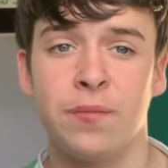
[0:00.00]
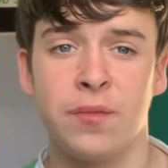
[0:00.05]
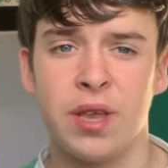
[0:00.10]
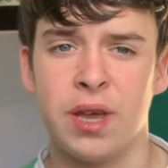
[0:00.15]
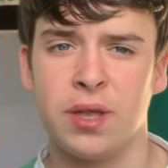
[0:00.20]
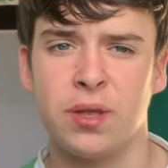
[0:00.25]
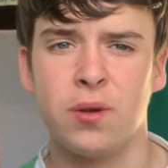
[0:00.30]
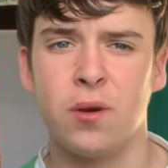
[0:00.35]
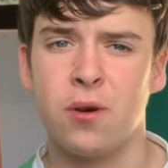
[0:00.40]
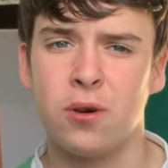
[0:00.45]

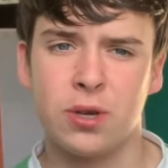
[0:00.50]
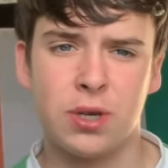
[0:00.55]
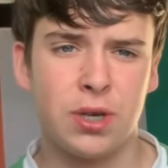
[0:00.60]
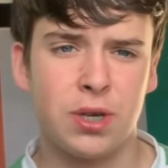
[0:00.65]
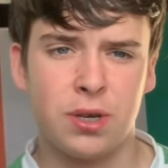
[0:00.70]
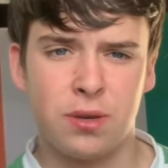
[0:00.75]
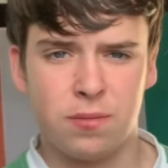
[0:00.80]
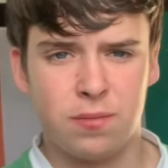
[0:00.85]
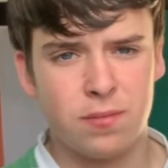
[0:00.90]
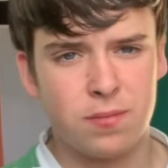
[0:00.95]

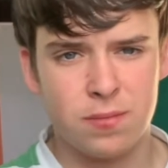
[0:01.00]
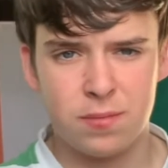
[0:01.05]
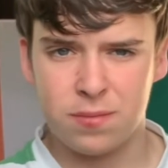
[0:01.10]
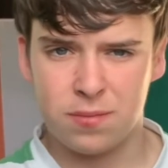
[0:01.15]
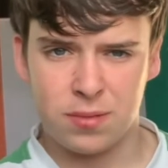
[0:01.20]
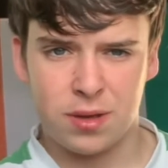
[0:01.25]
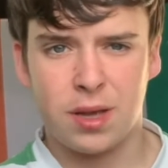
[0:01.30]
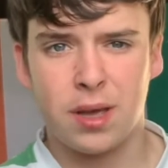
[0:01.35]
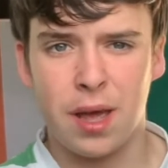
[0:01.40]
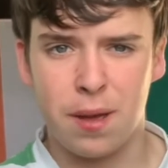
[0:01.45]
TikTok's
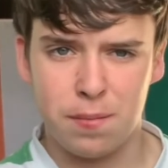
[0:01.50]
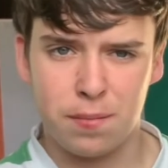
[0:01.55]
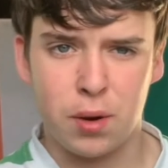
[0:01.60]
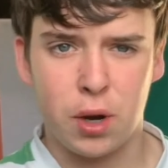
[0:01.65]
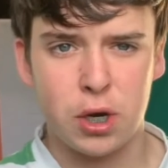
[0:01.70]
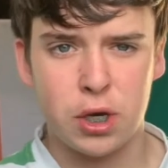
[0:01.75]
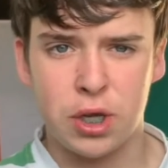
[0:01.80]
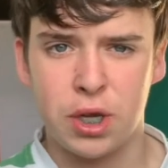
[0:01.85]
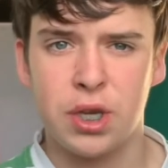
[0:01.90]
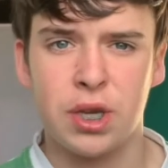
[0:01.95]
getting
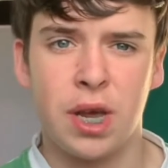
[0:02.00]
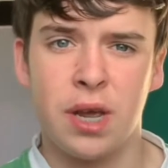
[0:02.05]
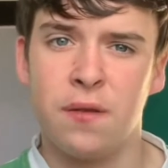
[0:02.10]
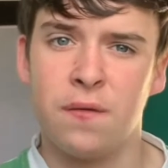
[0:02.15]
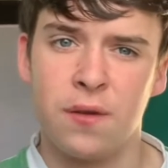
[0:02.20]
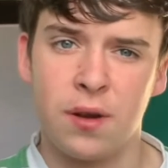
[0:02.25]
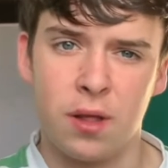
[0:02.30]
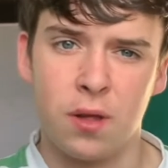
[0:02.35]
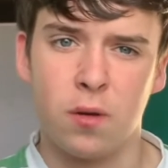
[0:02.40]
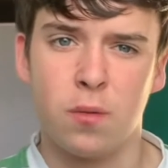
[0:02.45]
brushed aside
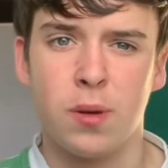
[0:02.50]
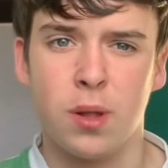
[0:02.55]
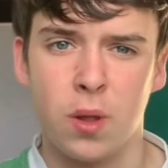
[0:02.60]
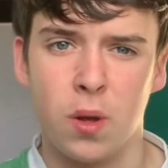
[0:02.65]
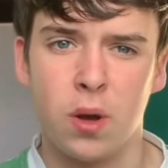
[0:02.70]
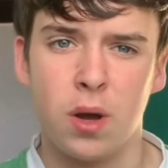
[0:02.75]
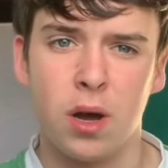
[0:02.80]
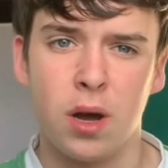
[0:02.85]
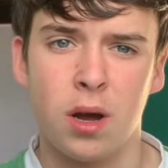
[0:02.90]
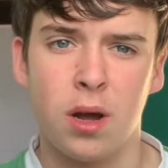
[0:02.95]
for a little bit
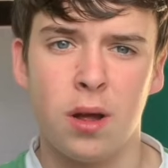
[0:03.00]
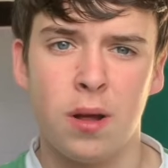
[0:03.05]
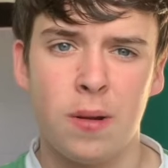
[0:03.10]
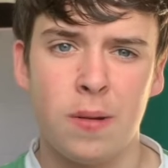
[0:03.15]
longer.